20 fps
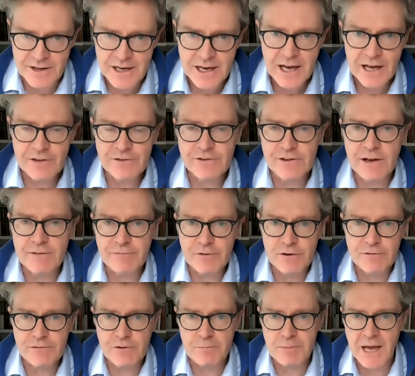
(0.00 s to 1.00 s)
is different
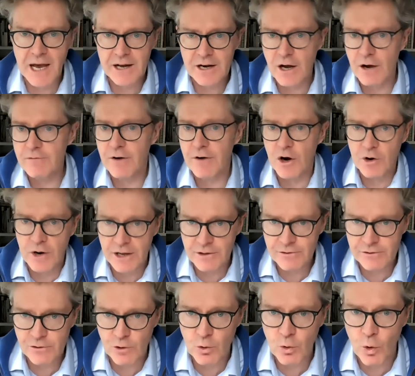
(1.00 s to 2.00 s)
from that of
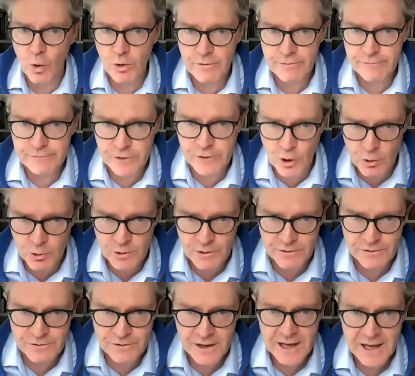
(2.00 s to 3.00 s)
Arezzo or
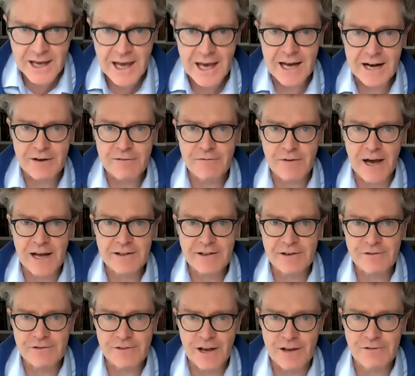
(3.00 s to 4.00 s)
Florence. And in fact, he
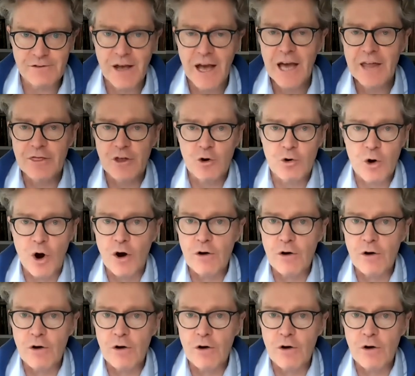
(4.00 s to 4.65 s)
says there are